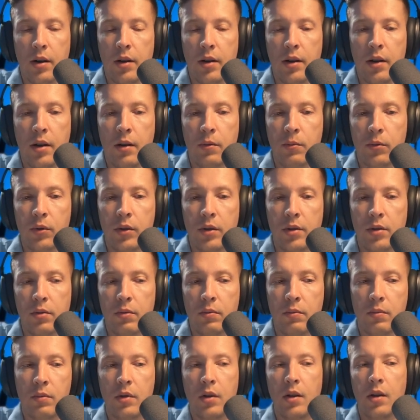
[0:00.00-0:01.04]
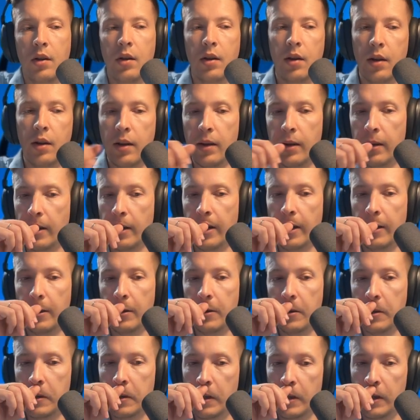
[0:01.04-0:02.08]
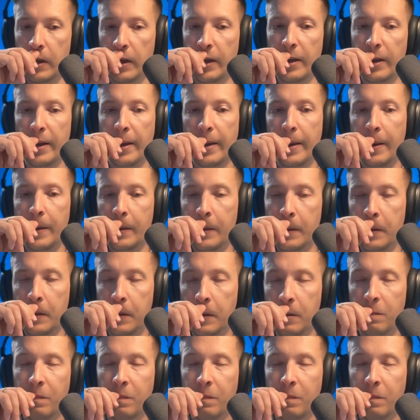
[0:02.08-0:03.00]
I would assume. I don't see any,